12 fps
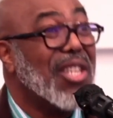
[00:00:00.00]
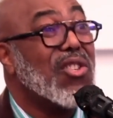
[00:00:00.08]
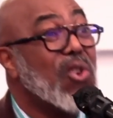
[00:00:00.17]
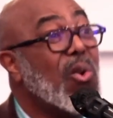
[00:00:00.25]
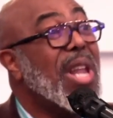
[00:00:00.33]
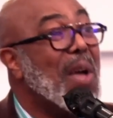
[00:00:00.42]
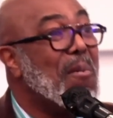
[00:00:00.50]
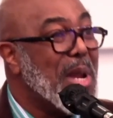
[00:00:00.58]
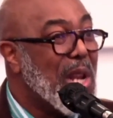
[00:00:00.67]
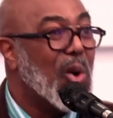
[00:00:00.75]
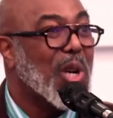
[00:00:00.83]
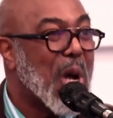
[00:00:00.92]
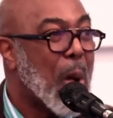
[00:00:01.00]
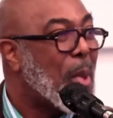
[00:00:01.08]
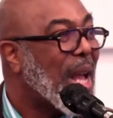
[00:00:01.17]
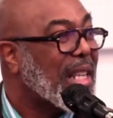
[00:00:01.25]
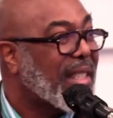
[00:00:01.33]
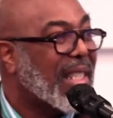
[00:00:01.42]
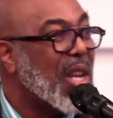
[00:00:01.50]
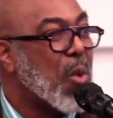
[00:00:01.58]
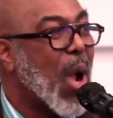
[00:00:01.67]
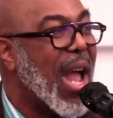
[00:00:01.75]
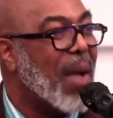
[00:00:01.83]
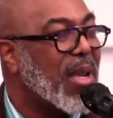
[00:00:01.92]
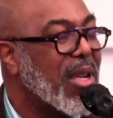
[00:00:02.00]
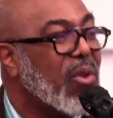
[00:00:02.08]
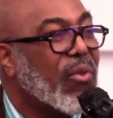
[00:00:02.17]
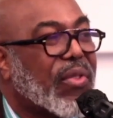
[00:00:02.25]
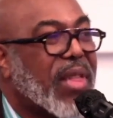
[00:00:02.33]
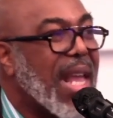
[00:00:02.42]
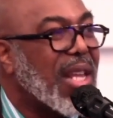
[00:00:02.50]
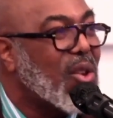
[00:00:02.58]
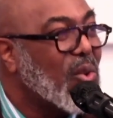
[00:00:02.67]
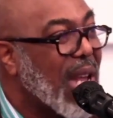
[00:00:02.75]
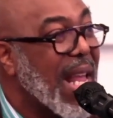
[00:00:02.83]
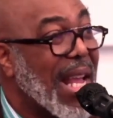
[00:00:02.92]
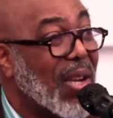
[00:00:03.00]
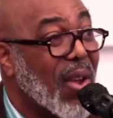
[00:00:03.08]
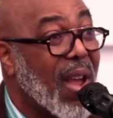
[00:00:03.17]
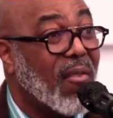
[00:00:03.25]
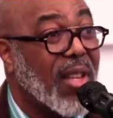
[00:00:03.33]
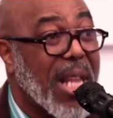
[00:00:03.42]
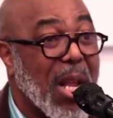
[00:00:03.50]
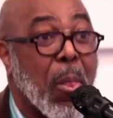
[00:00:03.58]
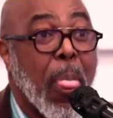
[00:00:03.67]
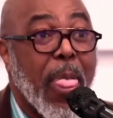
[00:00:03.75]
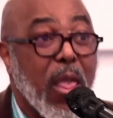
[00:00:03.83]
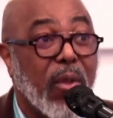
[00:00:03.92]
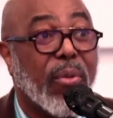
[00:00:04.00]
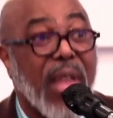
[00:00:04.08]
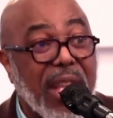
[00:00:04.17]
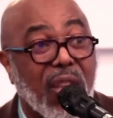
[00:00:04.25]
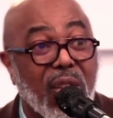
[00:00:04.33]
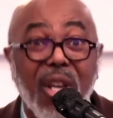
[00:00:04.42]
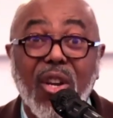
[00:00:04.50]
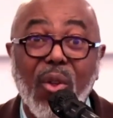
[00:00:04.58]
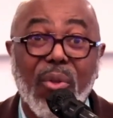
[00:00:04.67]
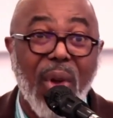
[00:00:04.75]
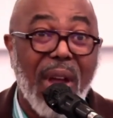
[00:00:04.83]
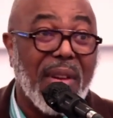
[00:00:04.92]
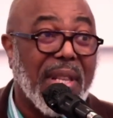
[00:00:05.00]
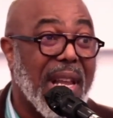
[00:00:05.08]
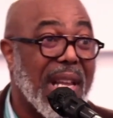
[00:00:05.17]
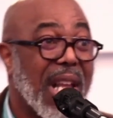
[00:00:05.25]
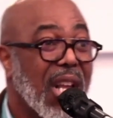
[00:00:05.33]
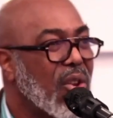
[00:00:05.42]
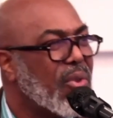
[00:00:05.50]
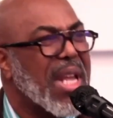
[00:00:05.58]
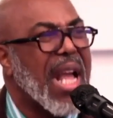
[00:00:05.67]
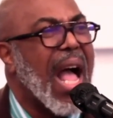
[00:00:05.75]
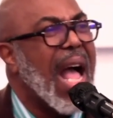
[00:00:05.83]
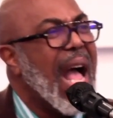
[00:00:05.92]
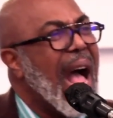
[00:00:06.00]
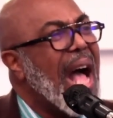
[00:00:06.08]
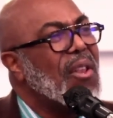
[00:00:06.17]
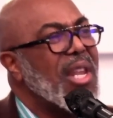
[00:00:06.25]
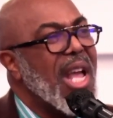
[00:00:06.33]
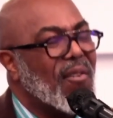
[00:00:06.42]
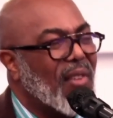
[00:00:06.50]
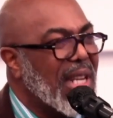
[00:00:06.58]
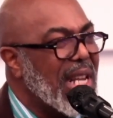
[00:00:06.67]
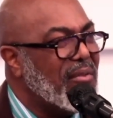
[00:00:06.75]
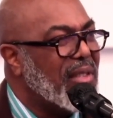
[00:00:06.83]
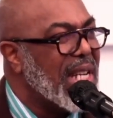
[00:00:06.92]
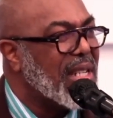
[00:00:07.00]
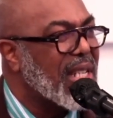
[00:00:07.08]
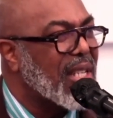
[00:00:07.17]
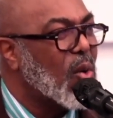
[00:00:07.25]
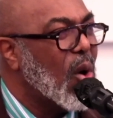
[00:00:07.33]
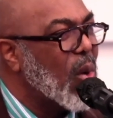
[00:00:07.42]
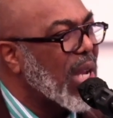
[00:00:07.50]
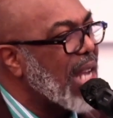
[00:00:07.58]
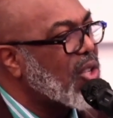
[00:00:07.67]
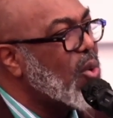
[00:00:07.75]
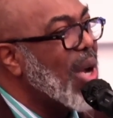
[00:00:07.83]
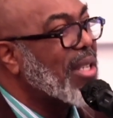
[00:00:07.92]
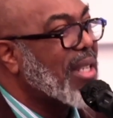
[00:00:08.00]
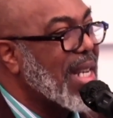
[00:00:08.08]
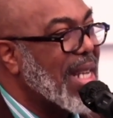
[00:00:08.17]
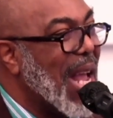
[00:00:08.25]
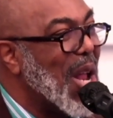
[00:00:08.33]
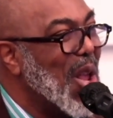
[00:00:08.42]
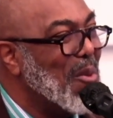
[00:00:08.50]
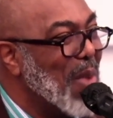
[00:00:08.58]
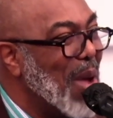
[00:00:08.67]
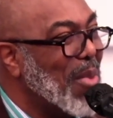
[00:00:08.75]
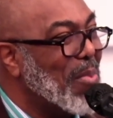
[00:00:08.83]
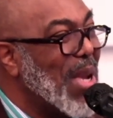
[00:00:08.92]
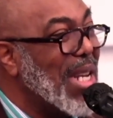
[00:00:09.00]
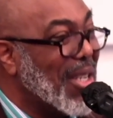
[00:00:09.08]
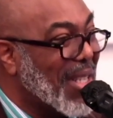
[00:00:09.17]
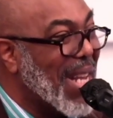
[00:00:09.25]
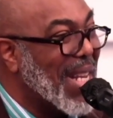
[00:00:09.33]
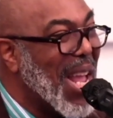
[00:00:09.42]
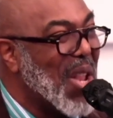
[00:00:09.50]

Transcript: You let me know, come back and see what happened. You think you can handle everything. You think you can go through everything. You think, I, will never leave Jesus. Well, guess who else said that? Remember, Peter said that?